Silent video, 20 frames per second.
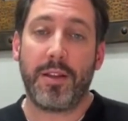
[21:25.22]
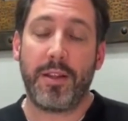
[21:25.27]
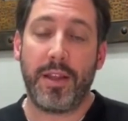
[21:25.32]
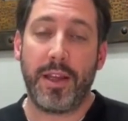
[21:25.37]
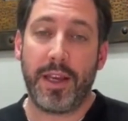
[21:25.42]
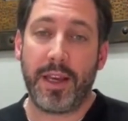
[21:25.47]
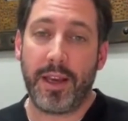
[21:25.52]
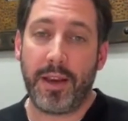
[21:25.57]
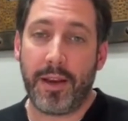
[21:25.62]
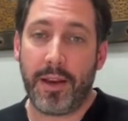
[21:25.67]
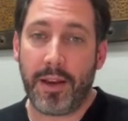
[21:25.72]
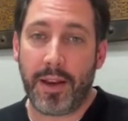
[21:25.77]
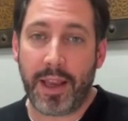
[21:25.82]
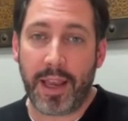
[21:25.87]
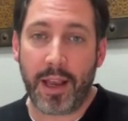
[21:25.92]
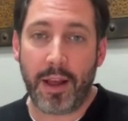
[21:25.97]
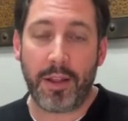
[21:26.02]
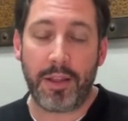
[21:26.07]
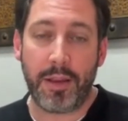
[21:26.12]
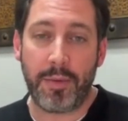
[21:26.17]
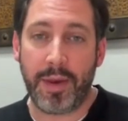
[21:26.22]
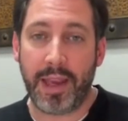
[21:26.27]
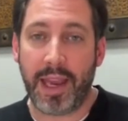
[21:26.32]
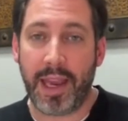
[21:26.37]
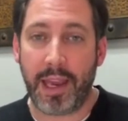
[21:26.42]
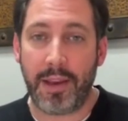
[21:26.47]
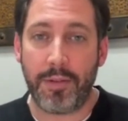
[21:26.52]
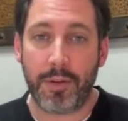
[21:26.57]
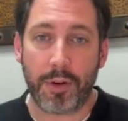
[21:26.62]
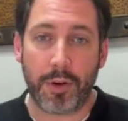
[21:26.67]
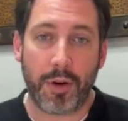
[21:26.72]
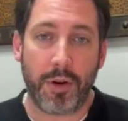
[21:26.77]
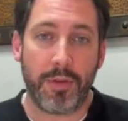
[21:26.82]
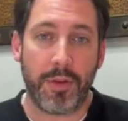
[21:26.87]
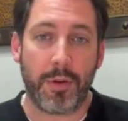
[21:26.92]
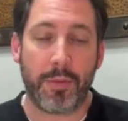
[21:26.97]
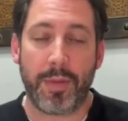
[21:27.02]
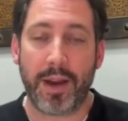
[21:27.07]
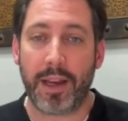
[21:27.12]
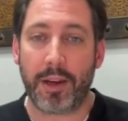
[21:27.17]
the healthy behavior
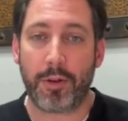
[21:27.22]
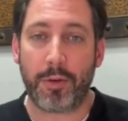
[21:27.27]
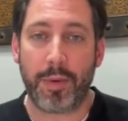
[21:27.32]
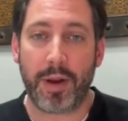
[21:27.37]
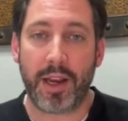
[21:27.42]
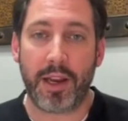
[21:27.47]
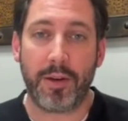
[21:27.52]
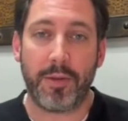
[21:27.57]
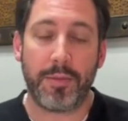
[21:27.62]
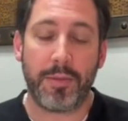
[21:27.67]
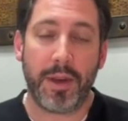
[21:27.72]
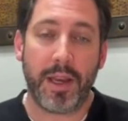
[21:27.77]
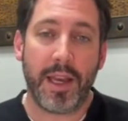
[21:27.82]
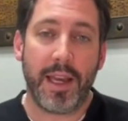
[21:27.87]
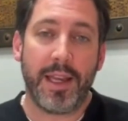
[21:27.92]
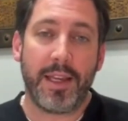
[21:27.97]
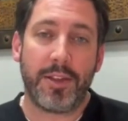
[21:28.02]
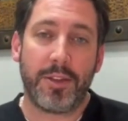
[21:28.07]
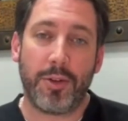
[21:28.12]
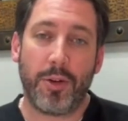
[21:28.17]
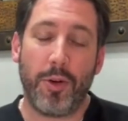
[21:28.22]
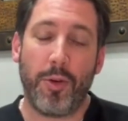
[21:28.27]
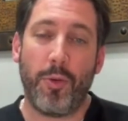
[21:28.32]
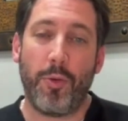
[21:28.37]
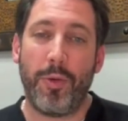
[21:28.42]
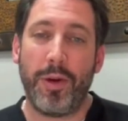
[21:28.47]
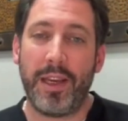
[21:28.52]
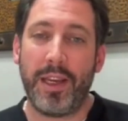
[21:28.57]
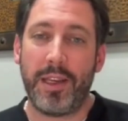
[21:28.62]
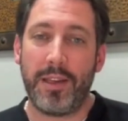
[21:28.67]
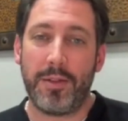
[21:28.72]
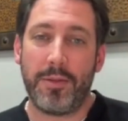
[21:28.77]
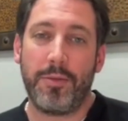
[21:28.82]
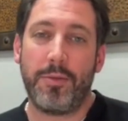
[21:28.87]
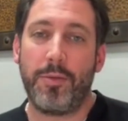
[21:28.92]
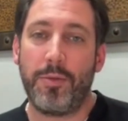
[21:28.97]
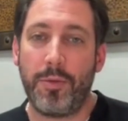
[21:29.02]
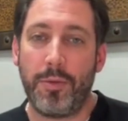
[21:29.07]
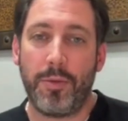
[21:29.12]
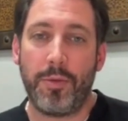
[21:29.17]
of your microbiome. So we
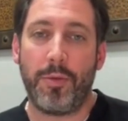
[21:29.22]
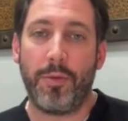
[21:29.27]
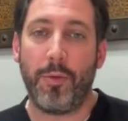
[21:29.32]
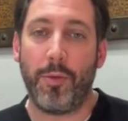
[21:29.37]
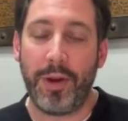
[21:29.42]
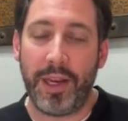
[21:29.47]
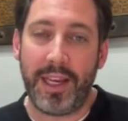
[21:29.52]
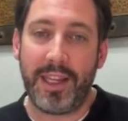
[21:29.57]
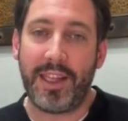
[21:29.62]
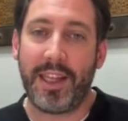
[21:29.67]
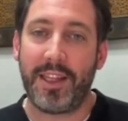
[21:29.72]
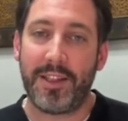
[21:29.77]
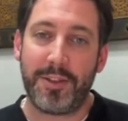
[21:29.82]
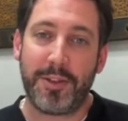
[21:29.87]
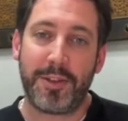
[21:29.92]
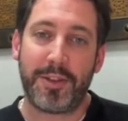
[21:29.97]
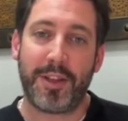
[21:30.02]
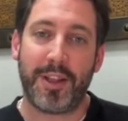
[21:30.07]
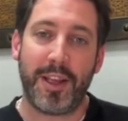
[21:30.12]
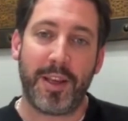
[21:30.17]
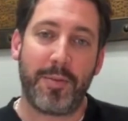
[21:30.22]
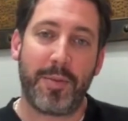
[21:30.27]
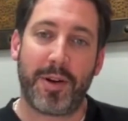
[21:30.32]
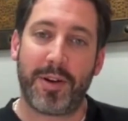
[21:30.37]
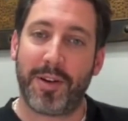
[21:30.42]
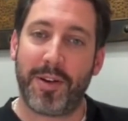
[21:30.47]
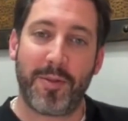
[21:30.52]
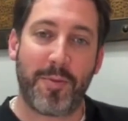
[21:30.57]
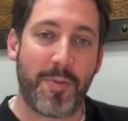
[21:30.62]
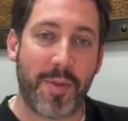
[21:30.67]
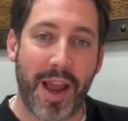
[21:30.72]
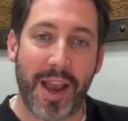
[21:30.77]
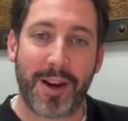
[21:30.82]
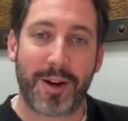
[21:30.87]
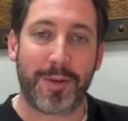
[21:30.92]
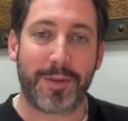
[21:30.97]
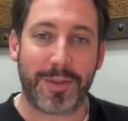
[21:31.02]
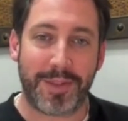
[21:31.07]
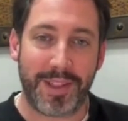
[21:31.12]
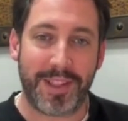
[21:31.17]
need to sleep, and our
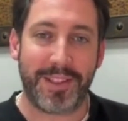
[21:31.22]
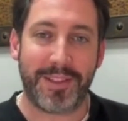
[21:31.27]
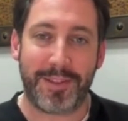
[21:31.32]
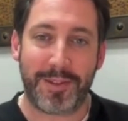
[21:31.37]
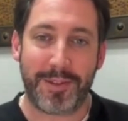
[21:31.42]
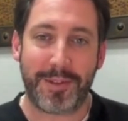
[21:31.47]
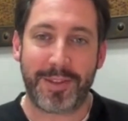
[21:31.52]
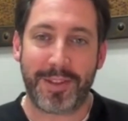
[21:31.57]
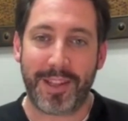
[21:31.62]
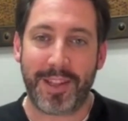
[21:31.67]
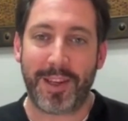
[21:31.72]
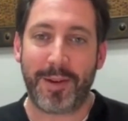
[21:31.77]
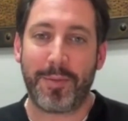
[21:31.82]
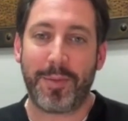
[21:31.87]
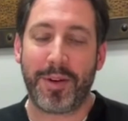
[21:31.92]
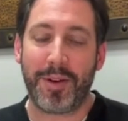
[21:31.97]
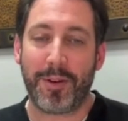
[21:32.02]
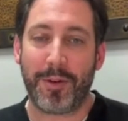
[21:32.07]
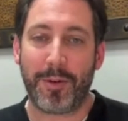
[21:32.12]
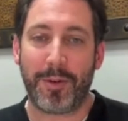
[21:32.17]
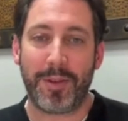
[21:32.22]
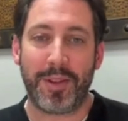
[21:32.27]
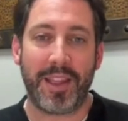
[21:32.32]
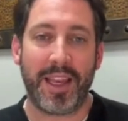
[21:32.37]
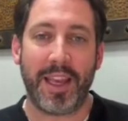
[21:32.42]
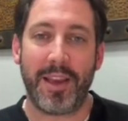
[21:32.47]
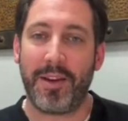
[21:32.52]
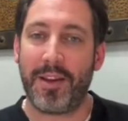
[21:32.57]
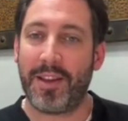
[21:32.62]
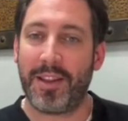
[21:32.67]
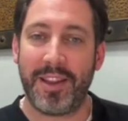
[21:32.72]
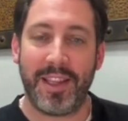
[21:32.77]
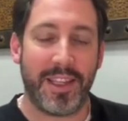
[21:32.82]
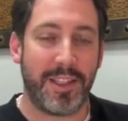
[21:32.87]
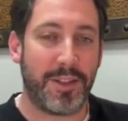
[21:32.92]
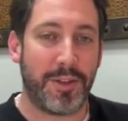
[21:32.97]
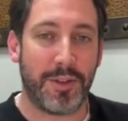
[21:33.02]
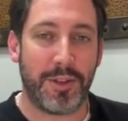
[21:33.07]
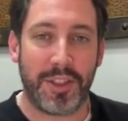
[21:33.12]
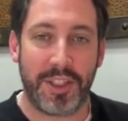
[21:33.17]
microbes need to sleep, or they
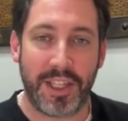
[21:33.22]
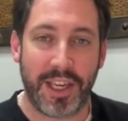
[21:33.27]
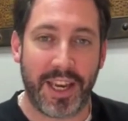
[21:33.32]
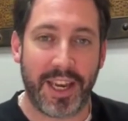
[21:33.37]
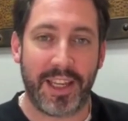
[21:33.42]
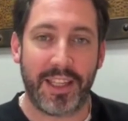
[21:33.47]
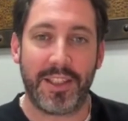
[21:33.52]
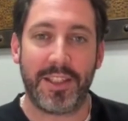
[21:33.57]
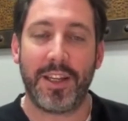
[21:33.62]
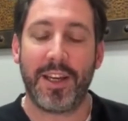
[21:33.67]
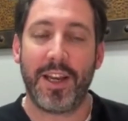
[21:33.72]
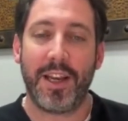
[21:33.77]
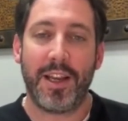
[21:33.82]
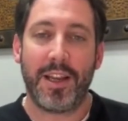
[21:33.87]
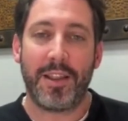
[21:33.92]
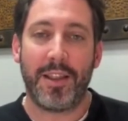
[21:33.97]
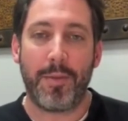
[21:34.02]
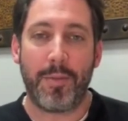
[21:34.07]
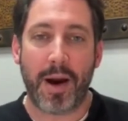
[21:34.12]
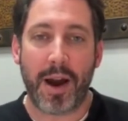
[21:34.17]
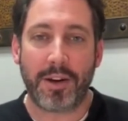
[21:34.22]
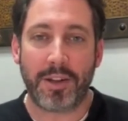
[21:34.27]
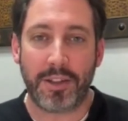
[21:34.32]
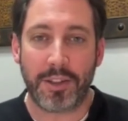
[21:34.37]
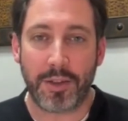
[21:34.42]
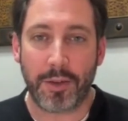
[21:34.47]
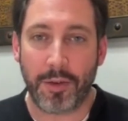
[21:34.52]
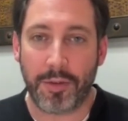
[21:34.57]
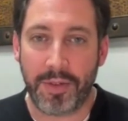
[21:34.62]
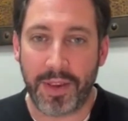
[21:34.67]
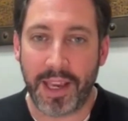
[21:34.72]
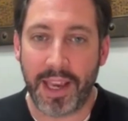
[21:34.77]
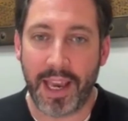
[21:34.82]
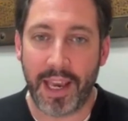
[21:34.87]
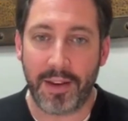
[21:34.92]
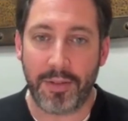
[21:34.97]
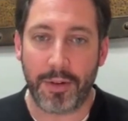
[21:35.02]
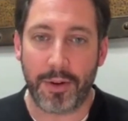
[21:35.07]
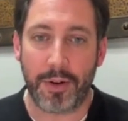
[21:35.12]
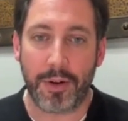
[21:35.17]
need to change the patterns of
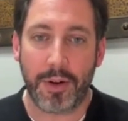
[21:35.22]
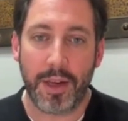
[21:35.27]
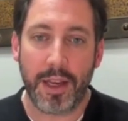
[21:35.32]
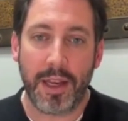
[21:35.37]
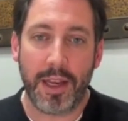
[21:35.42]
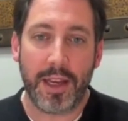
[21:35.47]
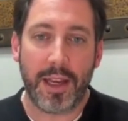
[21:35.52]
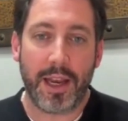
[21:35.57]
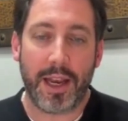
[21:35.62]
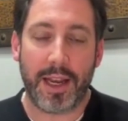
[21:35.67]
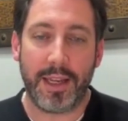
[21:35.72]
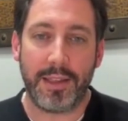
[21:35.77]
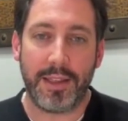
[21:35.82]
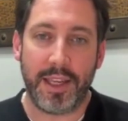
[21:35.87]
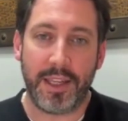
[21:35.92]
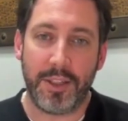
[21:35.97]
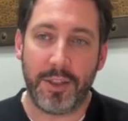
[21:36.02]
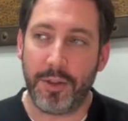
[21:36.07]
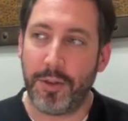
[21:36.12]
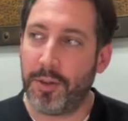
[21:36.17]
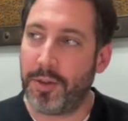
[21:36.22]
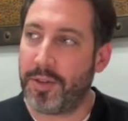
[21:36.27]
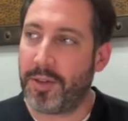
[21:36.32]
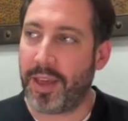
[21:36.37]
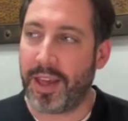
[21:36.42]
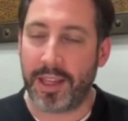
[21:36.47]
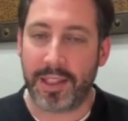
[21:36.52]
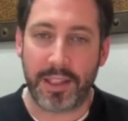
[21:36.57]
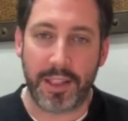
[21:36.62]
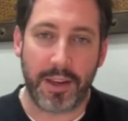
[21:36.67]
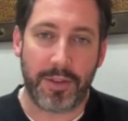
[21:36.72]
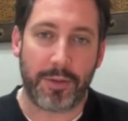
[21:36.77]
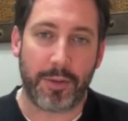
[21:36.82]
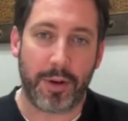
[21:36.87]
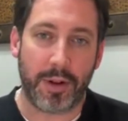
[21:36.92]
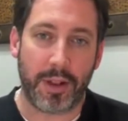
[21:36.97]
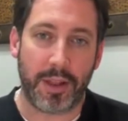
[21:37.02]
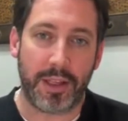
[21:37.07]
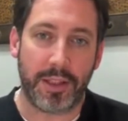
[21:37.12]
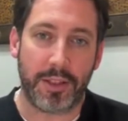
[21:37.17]
behavior, and they do things
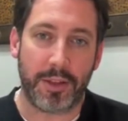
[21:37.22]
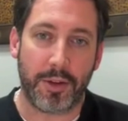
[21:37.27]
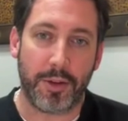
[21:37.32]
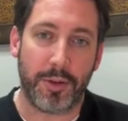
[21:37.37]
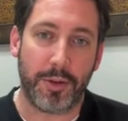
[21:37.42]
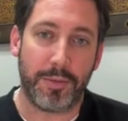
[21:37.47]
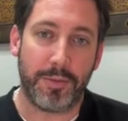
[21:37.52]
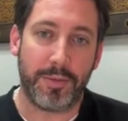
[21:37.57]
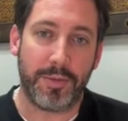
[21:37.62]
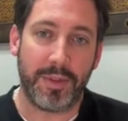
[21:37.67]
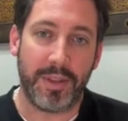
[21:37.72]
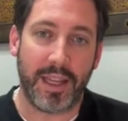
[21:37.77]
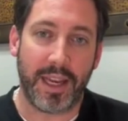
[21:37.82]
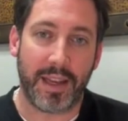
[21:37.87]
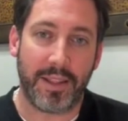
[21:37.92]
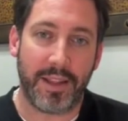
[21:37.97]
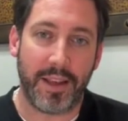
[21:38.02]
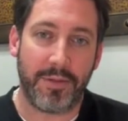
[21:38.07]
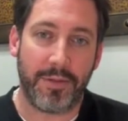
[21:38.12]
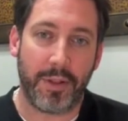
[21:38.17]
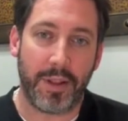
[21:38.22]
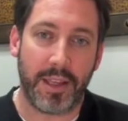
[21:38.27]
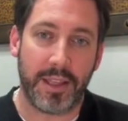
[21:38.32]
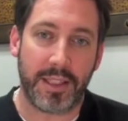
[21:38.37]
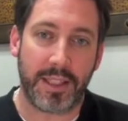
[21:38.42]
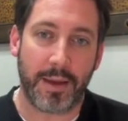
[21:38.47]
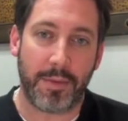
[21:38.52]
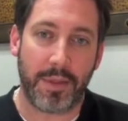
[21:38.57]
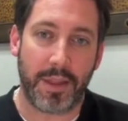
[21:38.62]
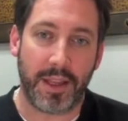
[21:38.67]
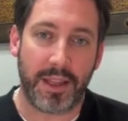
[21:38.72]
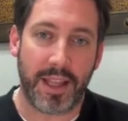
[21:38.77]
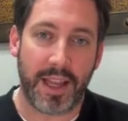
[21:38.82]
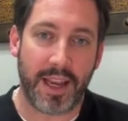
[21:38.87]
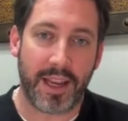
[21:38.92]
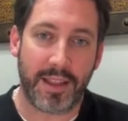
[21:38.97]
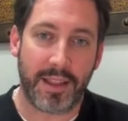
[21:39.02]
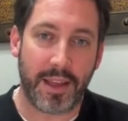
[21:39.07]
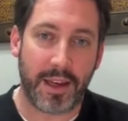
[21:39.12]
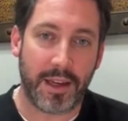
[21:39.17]
differently. So yeah, definitely something
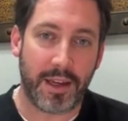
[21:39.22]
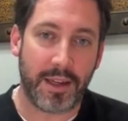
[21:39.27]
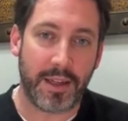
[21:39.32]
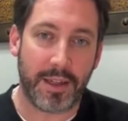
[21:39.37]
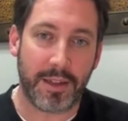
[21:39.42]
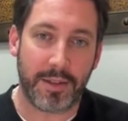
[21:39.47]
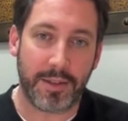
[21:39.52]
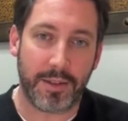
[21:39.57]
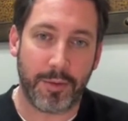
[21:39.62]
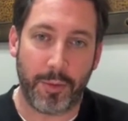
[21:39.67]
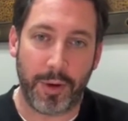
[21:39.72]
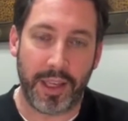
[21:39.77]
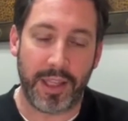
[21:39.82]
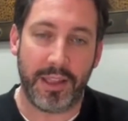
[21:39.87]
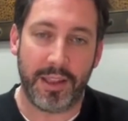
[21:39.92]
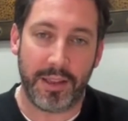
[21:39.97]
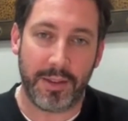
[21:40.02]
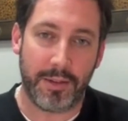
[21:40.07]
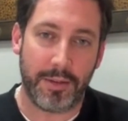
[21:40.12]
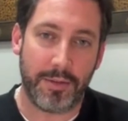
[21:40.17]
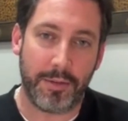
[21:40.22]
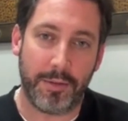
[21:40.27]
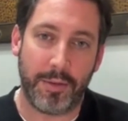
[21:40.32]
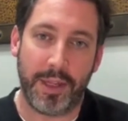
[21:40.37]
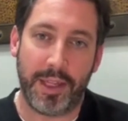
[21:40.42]
that we